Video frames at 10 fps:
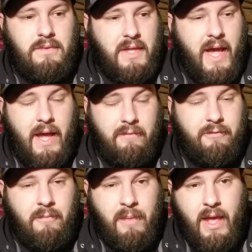That
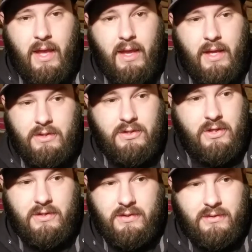for me, it's
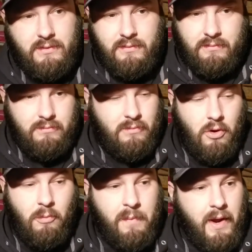just
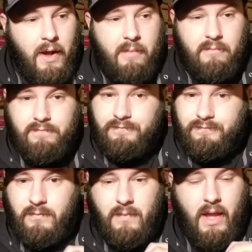open it up
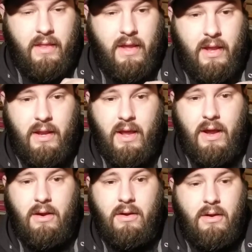and
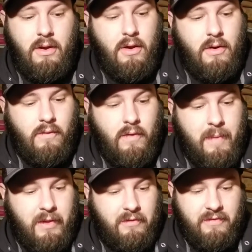then
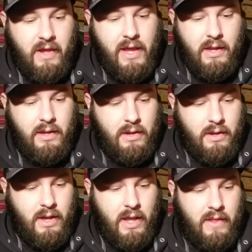rub out the flake
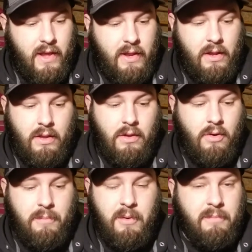and then
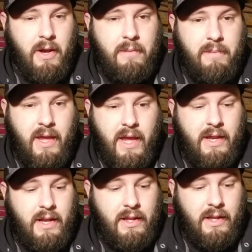load up your pipe
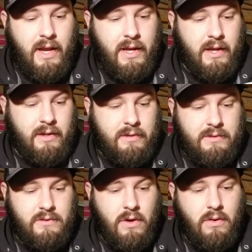and light it.
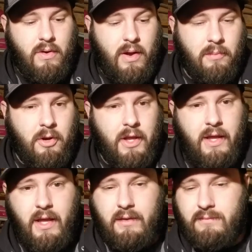So I'm gonna
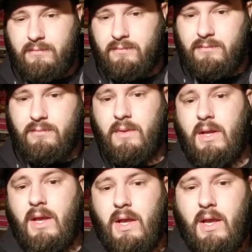get
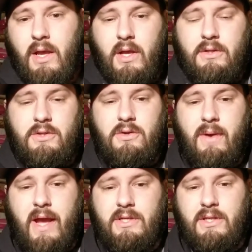
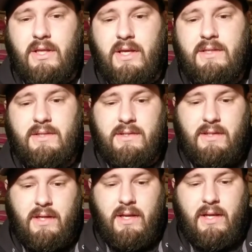to actually
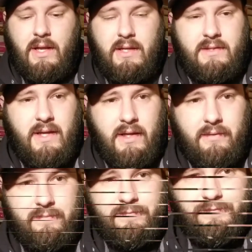this in a second.